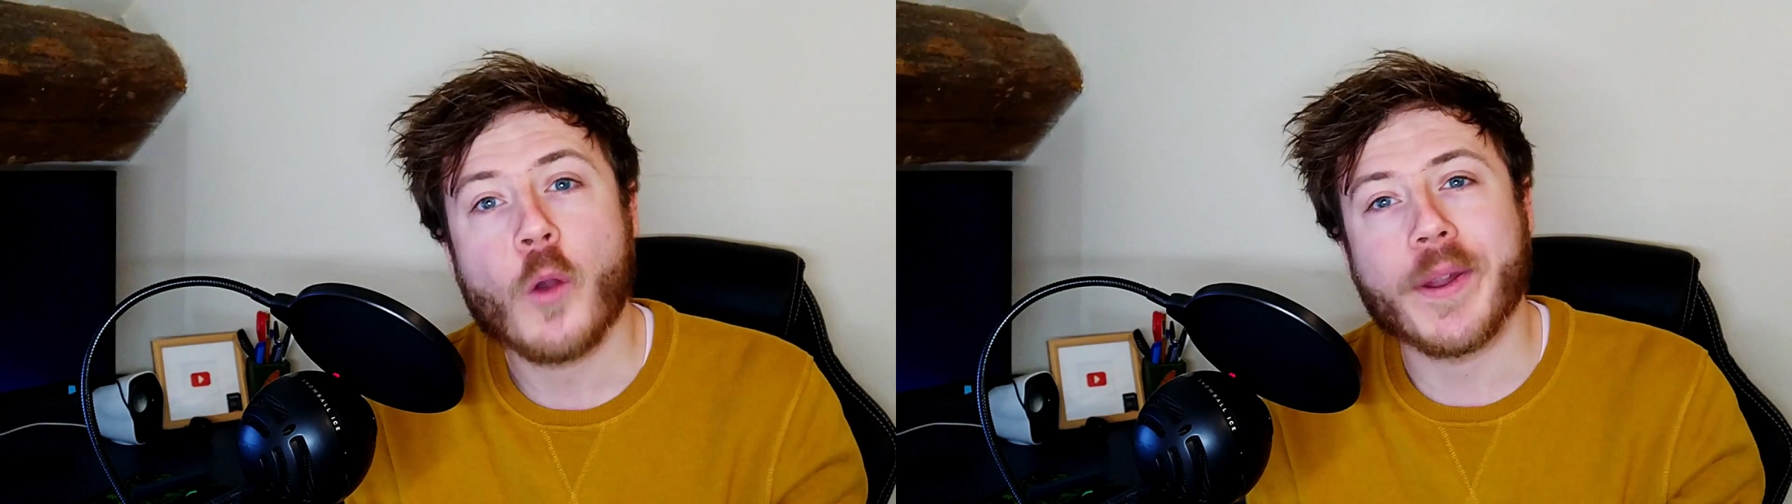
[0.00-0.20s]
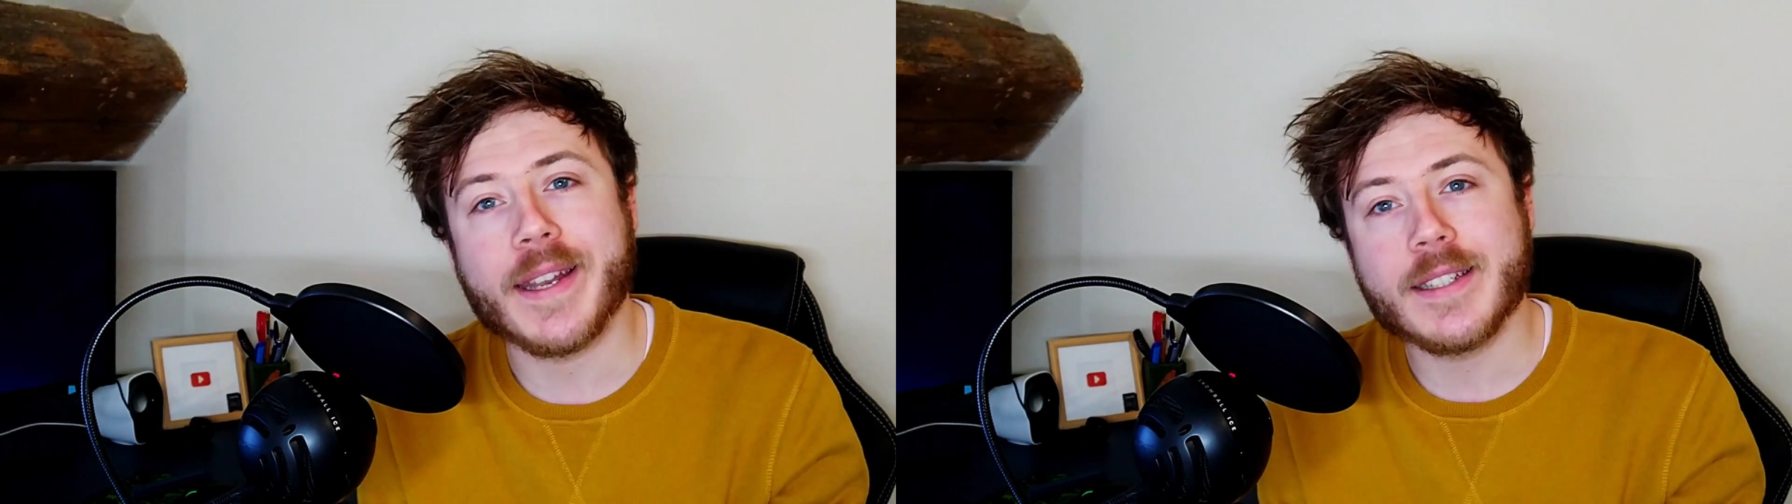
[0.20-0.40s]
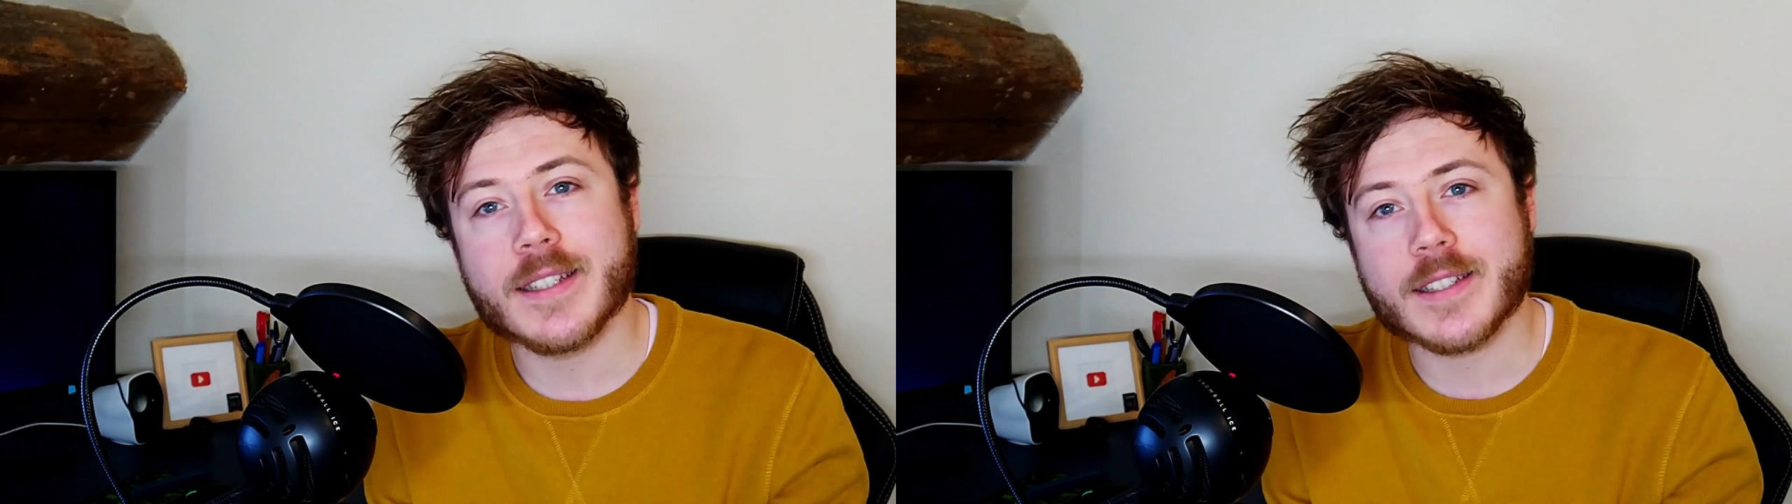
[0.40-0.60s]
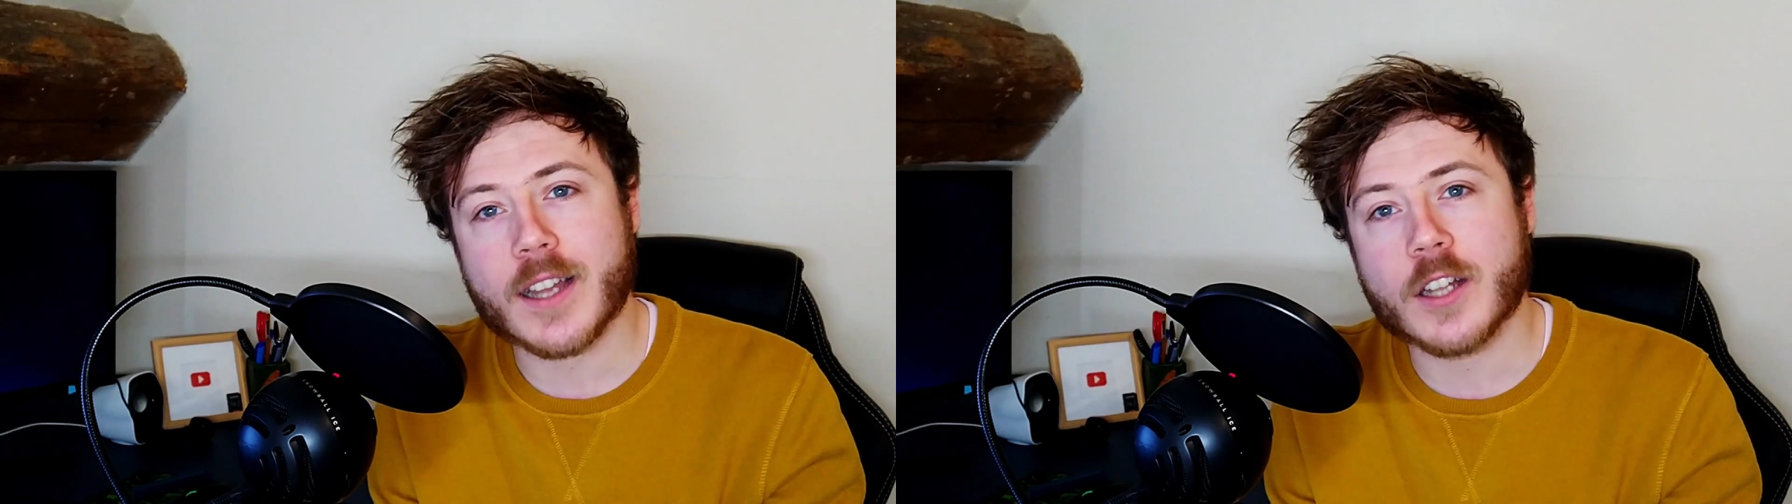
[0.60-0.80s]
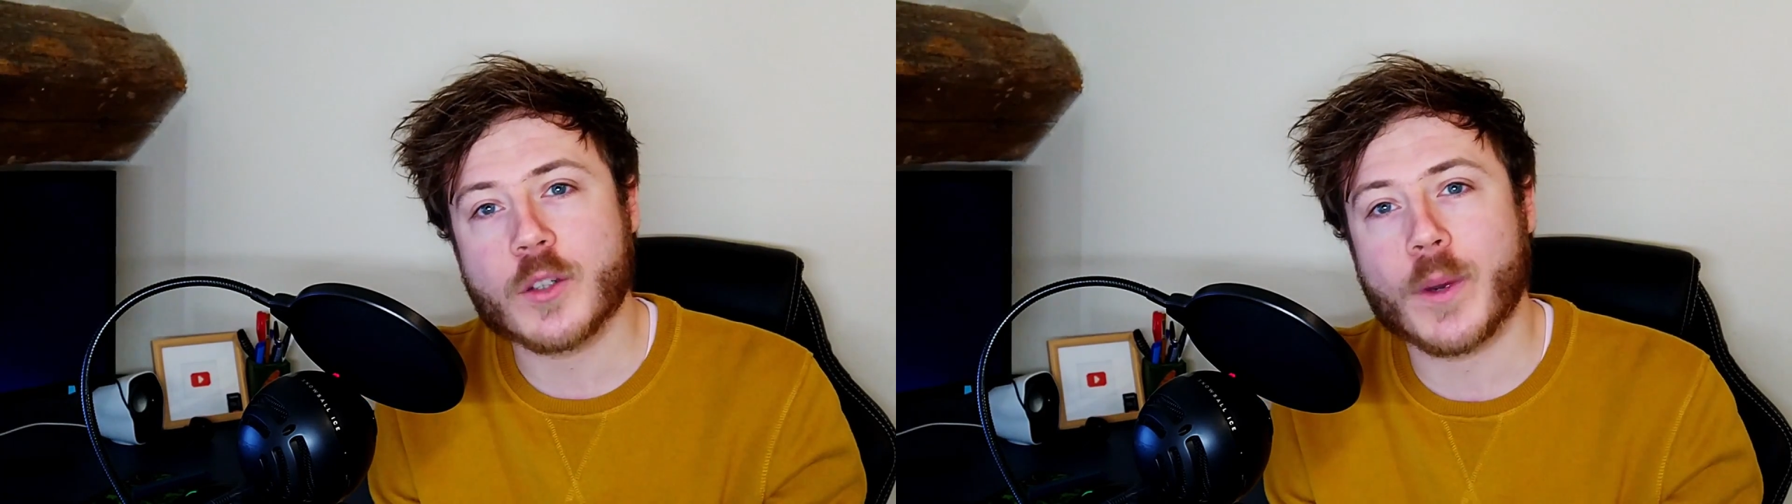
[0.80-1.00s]
we need to
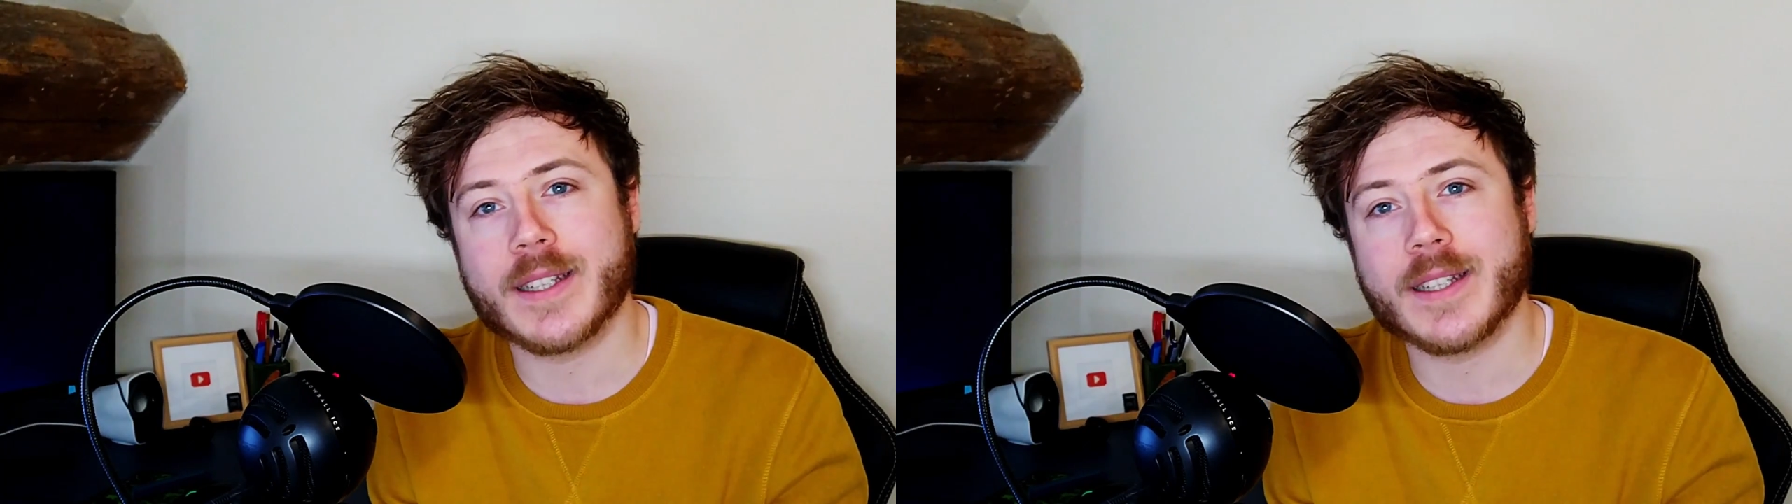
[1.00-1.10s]
start to